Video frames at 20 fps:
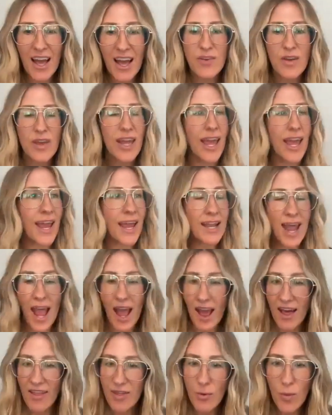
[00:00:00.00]
I feel like Anne
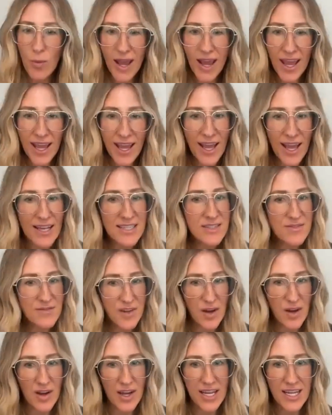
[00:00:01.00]
Hathaway has a
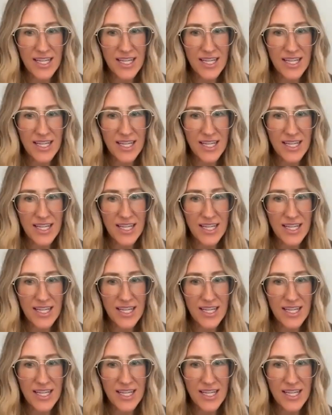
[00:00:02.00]
very